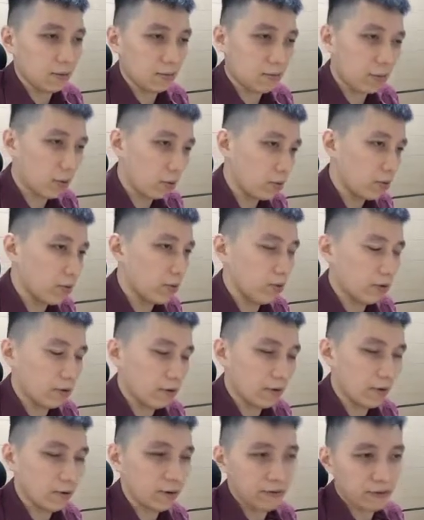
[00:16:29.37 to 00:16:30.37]
boil
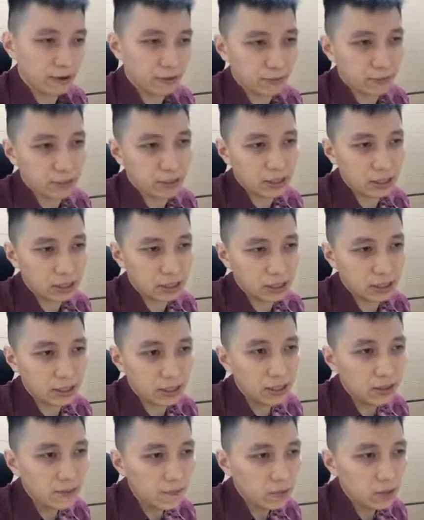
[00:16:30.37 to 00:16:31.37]
or evaporate easily.